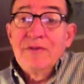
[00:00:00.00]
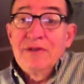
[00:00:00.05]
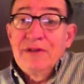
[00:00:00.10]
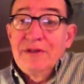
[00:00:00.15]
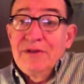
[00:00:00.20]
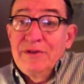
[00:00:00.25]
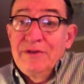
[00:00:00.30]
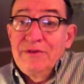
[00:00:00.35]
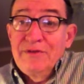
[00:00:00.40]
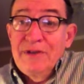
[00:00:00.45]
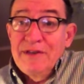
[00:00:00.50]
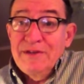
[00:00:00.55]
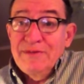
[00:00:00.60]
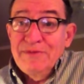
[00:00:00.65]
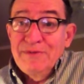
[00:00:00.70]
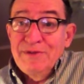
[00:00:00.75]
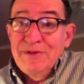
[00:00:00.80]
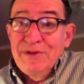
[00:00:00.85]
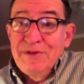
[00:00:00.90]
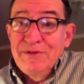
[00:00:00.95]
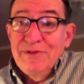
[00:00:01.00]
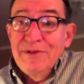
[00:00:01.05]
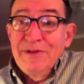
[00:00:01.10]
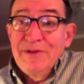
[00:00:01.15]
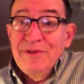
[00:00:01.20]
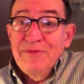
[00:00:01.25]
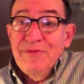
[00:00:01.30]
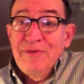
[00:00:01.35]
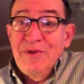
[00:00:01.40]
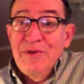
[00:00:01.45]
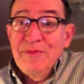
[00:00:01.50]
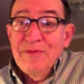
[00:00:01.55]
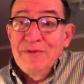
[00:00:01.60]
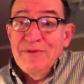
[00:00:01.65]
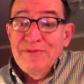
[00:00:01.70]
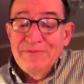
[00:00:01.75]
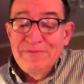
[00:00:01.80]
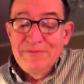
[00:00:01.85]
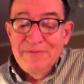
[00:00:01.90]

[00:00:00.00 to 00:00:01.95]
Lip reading: a little investment, though, a little involvement.